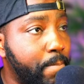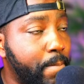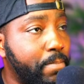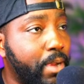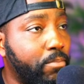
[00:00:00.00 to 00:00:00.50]

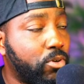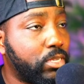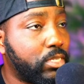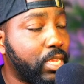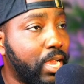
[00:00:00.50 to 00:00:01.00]
and make my
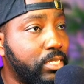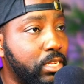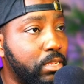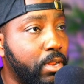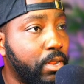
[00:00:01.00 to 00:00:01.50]
brush
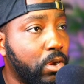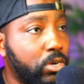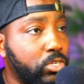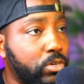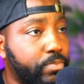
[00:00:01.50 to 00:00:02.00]
size a little bit
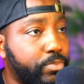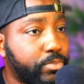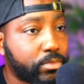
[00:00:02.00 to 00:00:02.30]
larger.